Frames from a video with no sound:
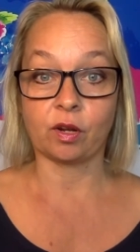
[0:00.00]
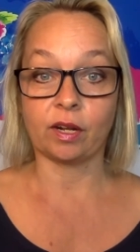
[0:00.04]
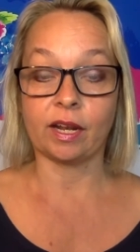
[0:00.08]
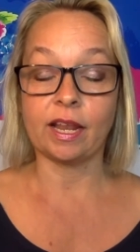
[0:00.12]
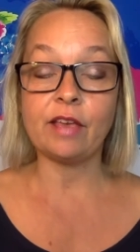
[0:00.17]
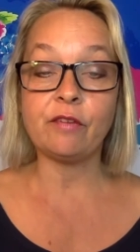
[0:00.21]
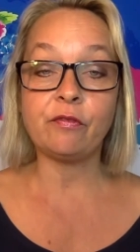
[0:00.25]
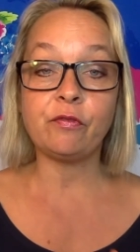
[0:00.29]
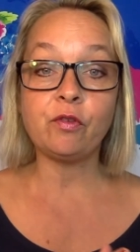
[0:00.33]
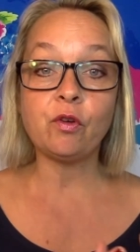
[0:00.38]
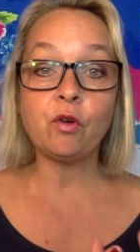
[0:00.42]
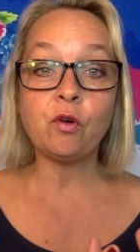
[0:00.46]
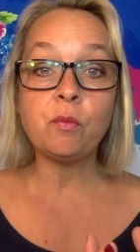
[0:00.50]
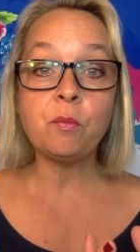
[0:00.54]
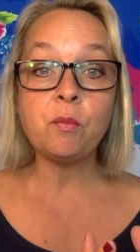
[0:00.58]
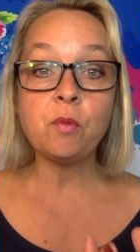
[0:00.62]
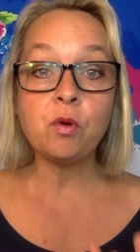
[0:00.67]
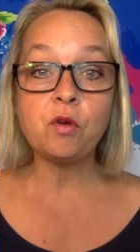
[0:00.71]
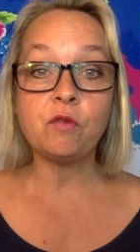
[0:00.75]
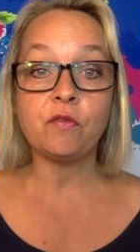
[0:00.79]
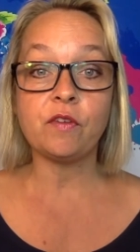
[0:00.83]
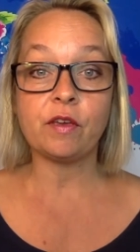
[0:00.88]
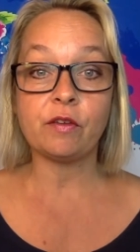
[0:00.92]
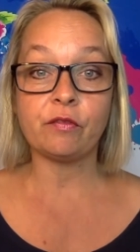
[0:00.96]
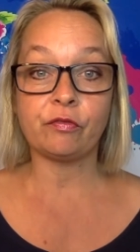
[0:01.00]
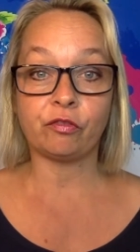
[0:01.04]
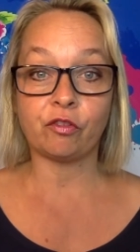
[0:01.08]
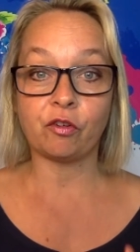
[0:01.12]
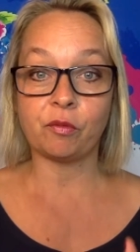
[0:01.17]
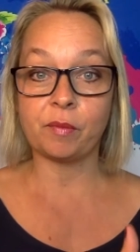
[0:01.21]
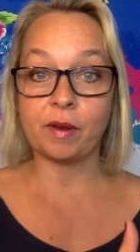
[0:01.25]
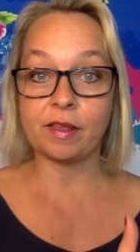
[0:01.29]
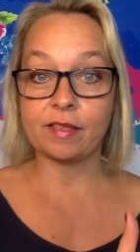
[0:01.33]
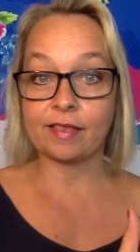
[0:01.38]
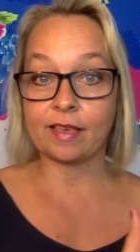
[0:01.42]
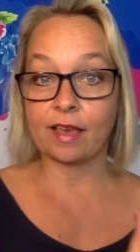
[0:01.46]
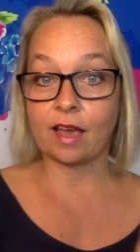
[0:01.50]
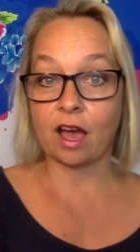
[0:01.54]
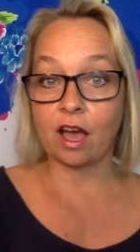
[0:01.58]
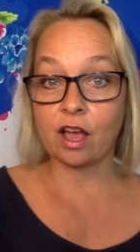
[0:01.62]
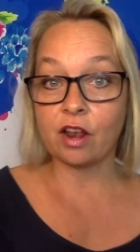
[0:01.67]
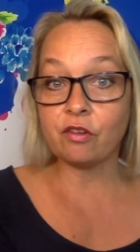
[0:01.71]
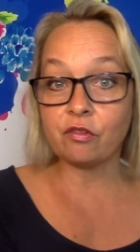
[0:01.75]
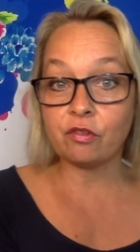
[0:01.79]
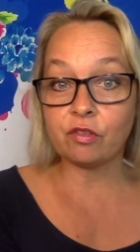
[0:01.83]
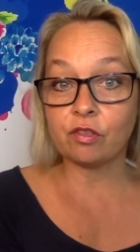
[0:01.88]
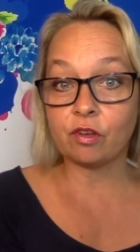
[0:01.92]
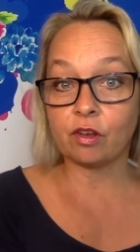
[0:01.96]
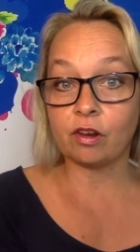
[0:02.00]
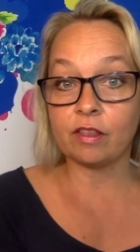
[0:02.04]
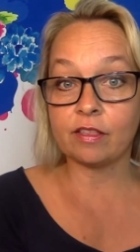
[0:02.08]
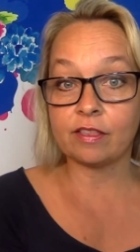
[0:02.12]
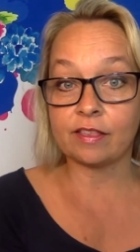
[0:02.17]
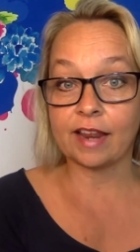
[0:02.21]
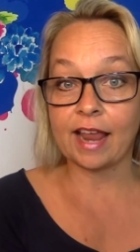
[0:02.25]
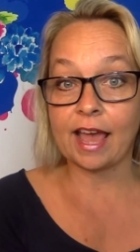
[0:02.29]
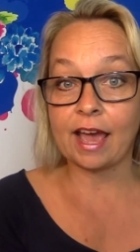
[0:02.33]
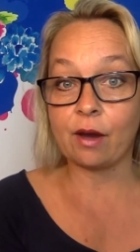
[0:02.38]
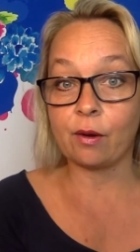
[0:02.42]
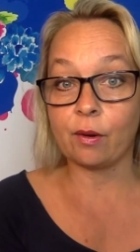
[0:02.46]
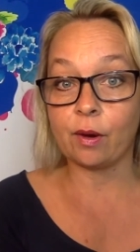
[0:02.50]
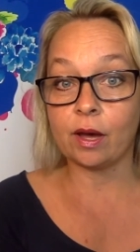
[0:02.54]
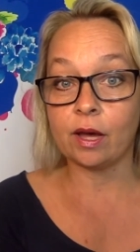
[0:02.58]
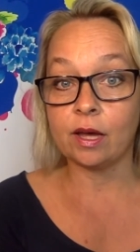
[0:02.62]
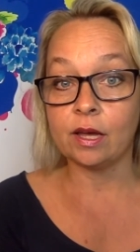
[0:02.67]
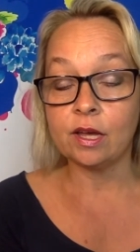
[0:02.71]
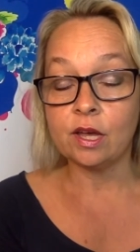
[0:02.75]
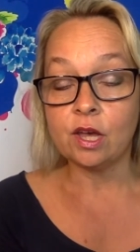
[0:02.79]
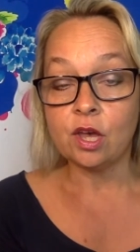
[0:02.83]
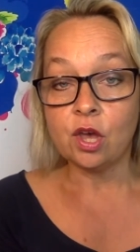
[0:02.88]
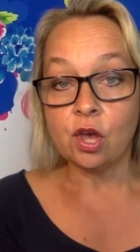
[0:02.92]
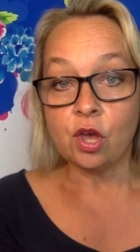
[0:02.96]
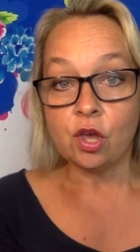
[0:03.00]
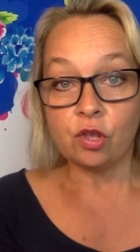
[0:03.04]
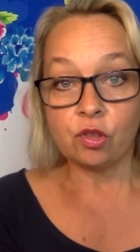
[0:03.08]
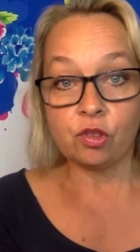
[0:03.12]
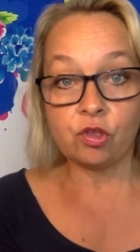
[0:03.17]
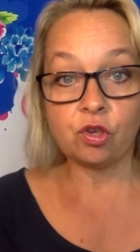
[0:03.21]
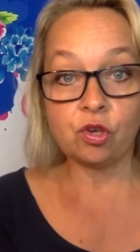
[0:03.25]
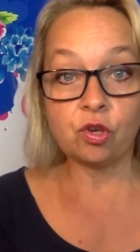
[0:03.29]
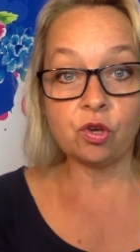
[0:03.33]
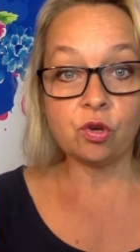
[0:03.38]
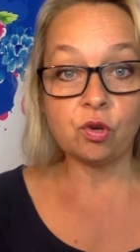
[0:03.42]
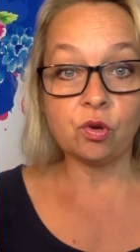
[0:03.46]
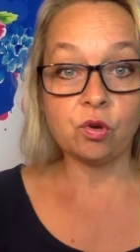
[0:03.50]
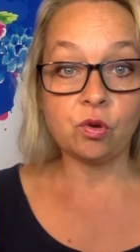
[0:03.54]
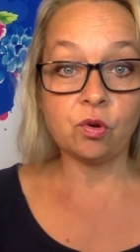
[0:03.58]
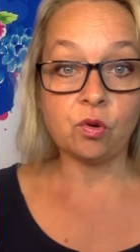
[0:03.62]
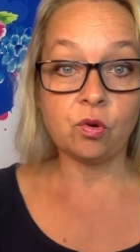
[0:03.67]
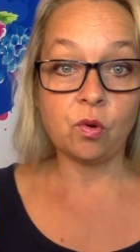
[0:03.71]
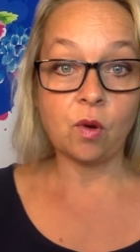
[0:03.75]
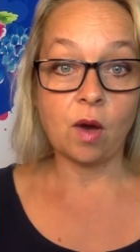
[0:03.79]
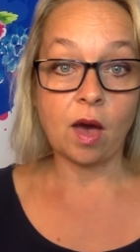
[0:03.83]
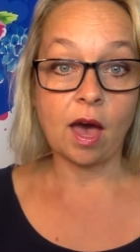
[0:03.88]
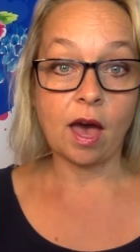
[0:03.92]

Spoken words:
If you're moving from, let's say, $100 an hour to